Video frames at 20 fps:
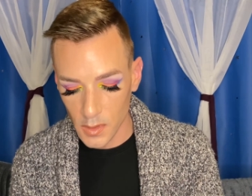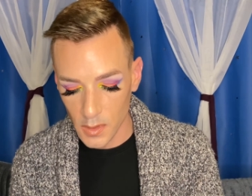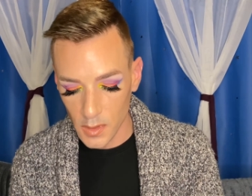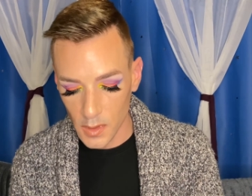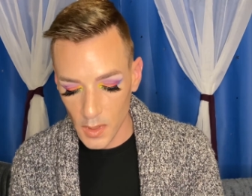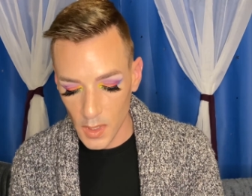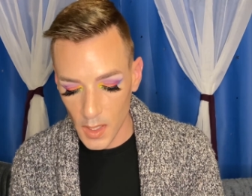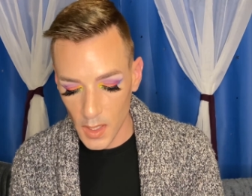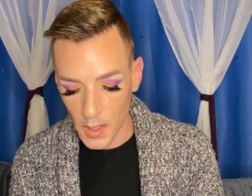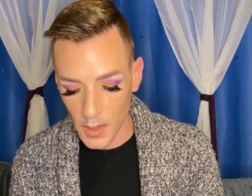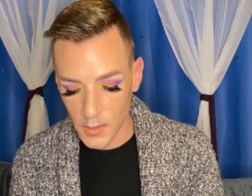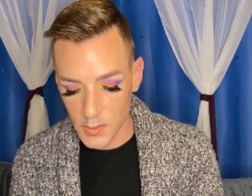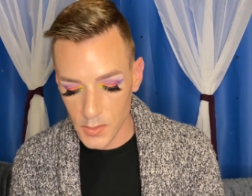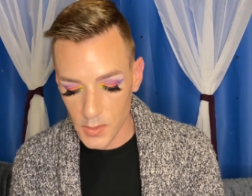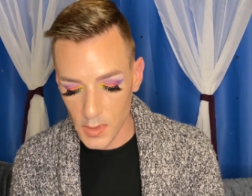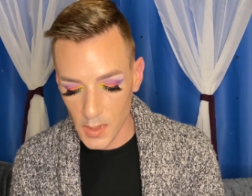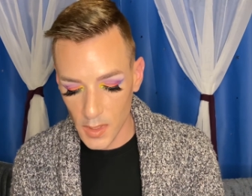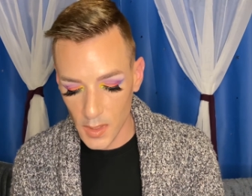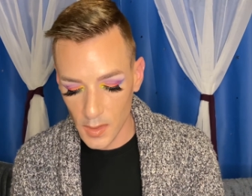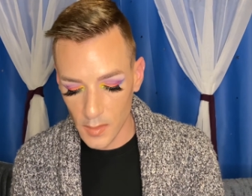I actually
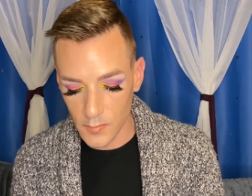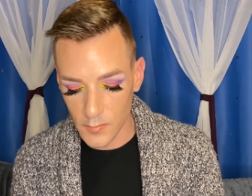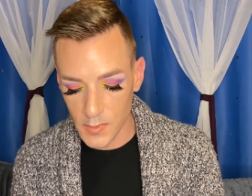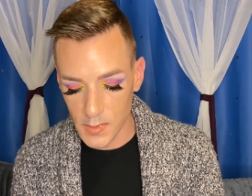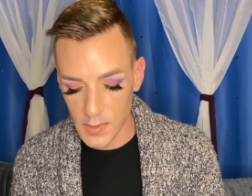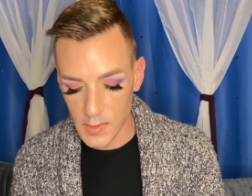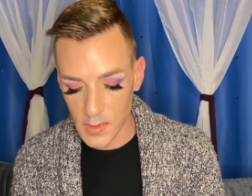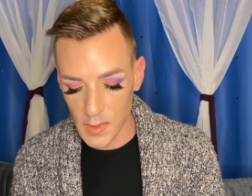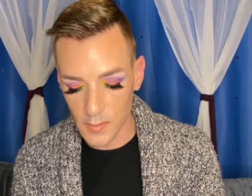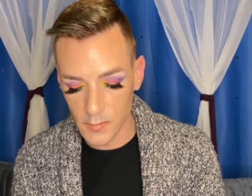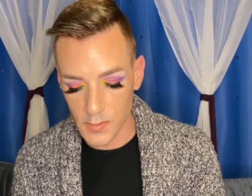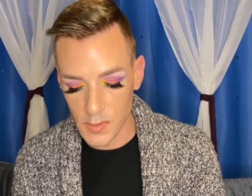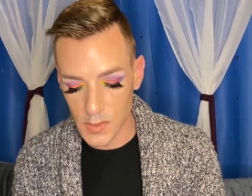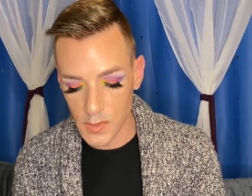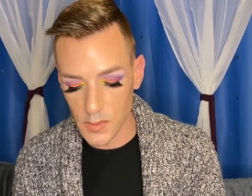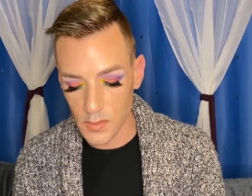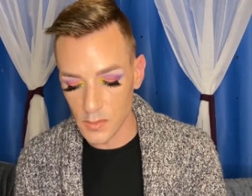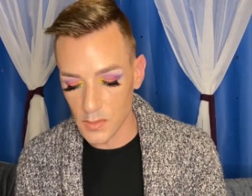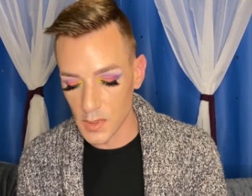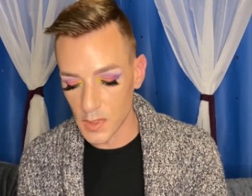have the stuff to do
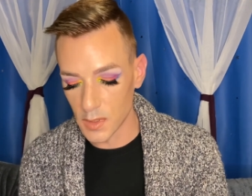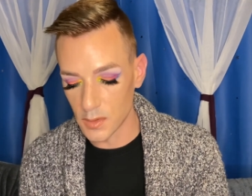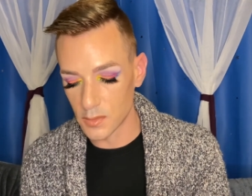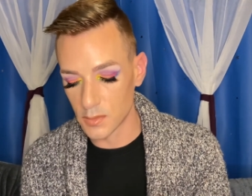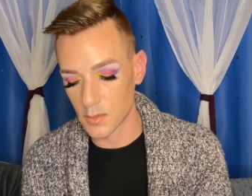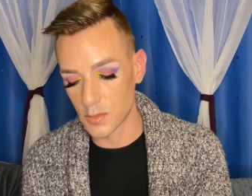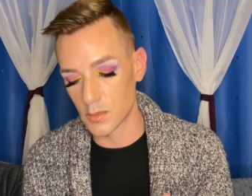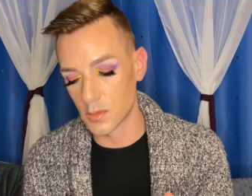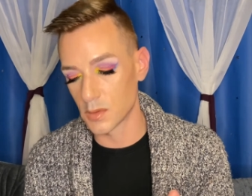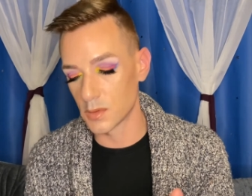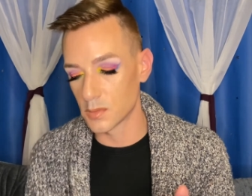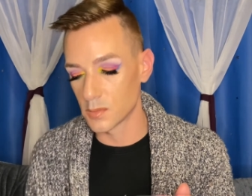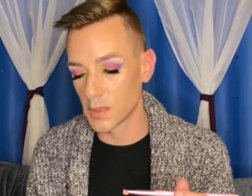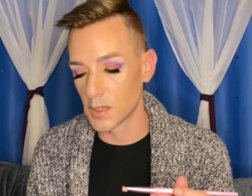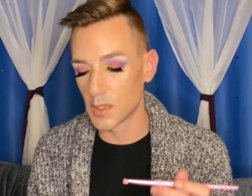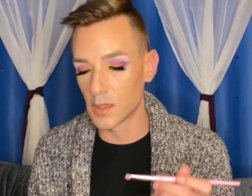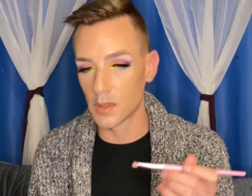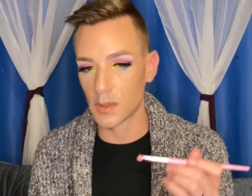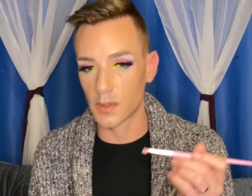the inner corner with.